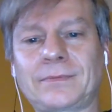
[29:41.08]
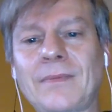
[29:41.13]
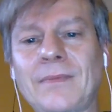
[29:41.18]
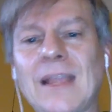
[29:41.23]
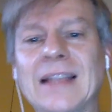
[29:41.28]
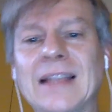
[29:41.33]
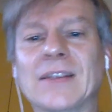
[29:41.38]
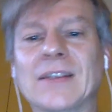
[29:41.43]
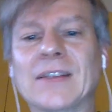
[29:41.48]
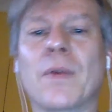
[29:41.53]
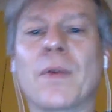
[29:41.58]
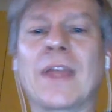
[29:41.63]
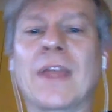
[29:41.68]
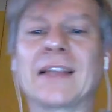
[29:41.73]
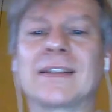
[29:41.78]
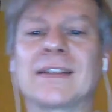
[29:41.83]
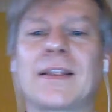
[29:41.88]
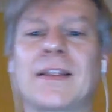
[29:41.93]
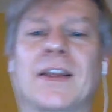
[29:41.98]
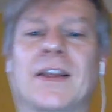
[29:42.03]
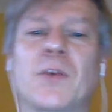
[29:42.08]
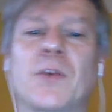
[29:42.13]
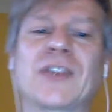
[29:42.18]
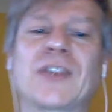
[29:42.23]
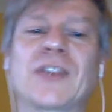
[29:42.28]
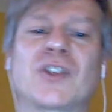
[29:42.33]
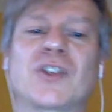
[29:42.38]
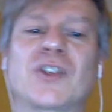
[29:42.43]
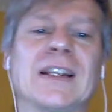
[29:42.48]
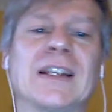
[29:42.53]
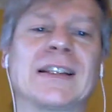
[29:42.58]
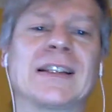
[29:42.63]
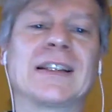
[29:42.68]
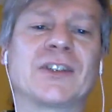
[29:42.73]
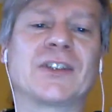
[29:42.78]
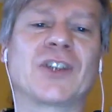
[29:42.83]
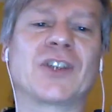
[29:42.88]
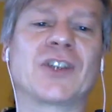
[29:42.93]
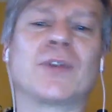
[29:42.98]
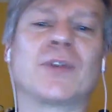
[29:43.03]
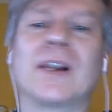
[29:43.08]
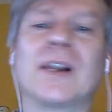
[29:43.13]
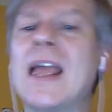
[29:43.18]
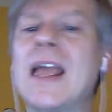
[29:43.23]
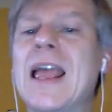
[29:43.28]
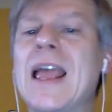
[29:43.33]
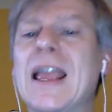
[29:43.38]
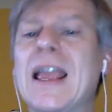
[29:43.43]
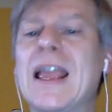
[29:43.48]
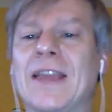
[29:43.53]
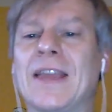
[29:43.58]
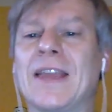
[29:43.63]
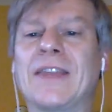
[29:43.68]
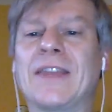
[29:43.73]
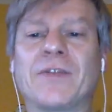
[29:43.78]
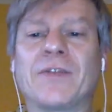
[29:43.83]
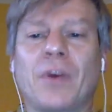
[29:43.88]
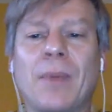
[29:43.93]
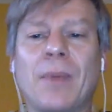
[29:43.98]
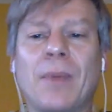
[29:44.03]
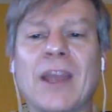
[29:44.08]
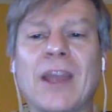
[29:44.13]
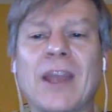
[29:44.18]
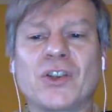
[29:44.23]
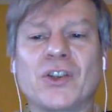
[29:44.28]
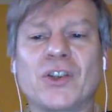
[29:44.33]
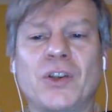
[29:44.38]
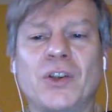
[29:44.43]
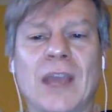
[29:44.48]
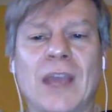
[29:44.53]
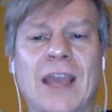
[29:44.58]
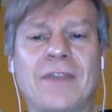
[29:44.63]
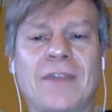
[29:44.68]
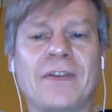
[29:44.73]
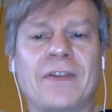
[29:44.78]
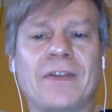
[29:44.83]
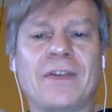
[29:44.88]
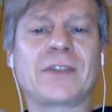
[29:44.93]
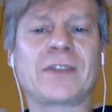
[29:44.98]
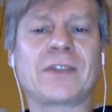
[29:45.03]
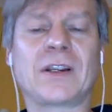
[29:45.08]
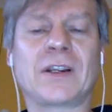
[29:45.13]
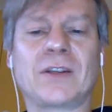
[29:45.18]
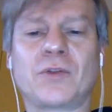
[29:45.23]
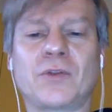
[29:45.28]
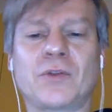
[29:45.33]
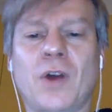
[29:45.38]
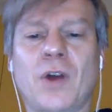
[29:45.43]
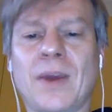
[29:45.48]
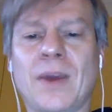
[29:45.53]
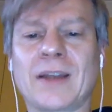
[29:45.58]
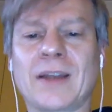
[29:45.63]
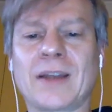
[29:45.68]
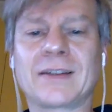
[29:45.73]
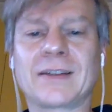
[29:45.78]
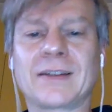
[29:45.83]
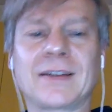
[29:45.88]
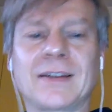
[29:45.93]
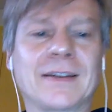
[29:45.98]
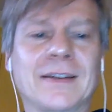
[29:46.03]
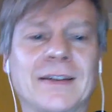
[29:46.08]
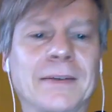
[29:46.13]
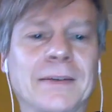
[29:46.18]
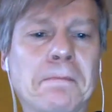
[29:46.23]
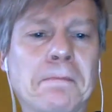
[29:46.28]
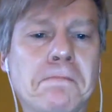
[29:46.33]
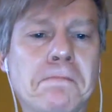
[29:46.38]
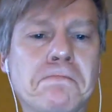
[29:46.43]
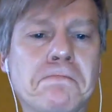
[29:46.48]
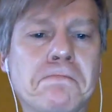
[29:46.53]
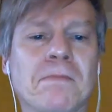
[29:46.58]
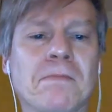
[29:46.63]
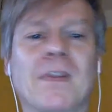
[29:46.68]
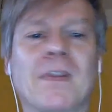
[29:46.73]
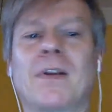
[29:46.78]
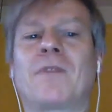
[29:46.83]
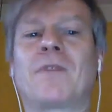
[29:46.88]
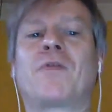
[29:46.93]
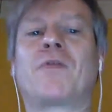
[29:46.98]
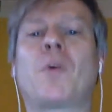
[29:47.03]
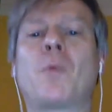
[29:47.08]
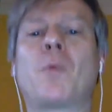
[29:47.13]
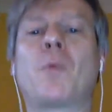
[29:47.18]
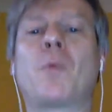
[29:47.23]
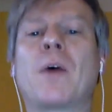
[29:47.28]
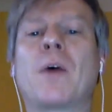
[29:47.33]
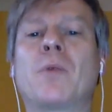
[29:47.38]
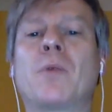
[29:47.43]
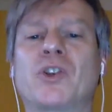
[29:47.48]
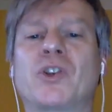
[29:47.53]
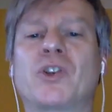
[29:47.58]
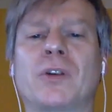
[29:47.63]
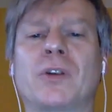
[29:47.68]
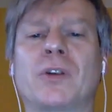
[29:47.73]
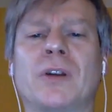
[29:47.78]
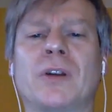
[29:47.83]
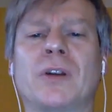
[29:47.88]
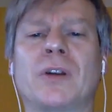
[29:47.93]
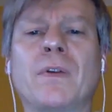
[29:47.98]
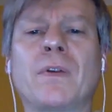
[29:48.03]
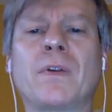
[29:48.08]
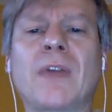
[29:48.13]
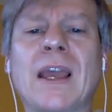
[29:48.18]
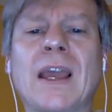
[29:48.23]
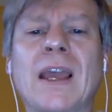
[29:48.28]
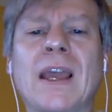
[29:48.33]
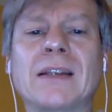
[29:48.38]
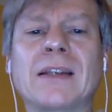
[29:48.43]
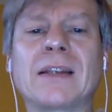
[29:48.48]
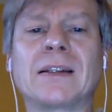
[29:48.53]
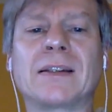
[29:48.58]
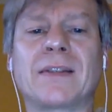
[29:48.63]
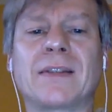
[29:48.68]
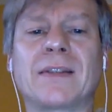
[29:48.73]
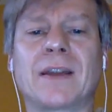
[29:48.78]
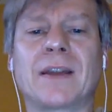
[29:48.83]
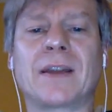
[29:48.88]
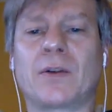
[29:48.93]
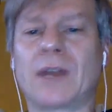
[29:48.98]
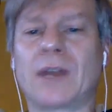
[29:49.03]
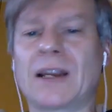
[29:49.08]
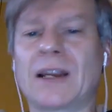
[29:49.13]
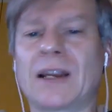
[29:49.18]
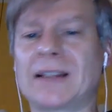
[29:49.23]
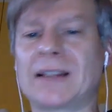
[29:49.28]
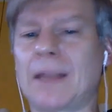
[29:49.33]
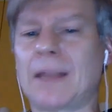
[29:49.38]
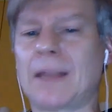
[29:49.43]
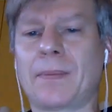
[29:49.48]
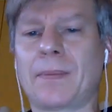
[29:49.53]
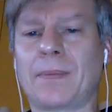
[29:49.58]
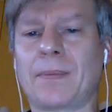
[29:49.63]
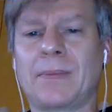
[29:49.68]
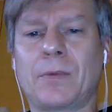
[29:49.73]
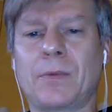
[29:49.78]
So, and that's the question is in general, the information you gave us, Robert, from where we should know that, is there already some,